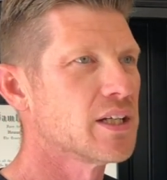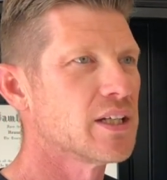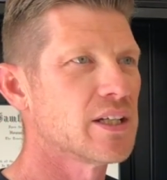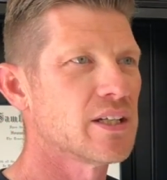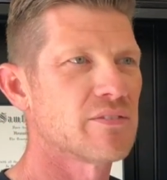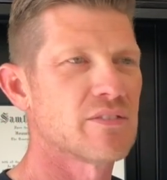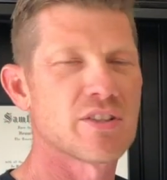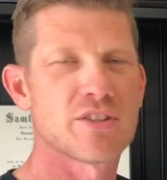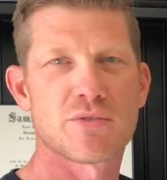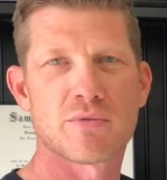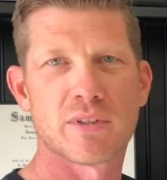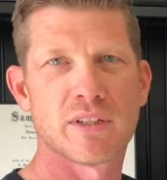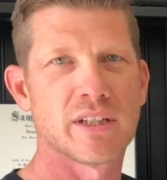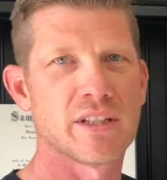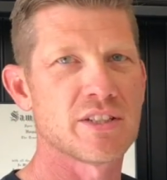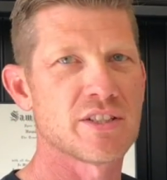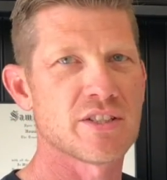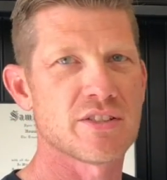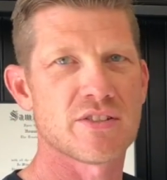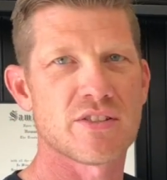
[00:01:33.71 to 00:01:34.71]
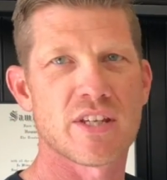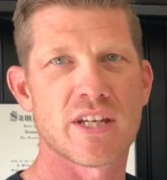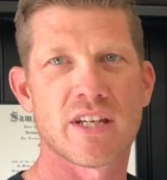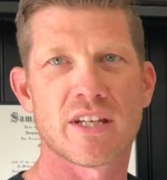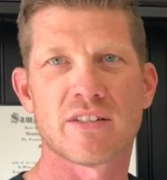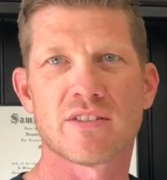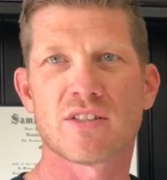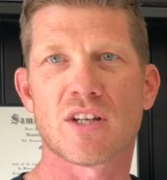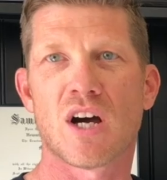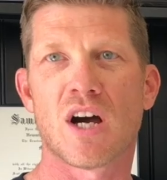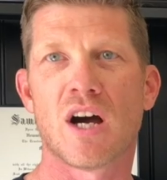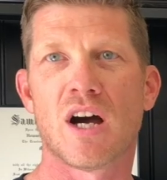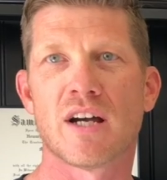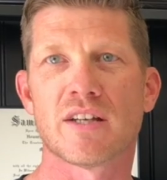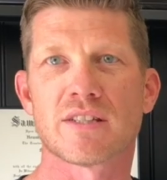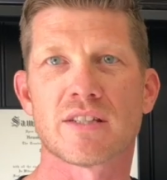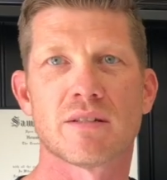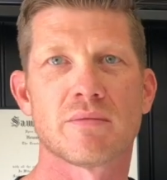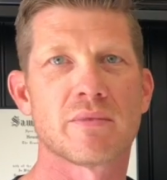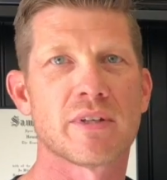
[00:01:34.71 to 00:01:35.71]
If it's religious things,
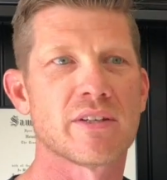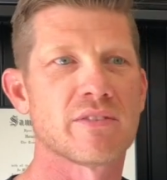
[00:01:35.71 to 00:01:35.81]
awesome.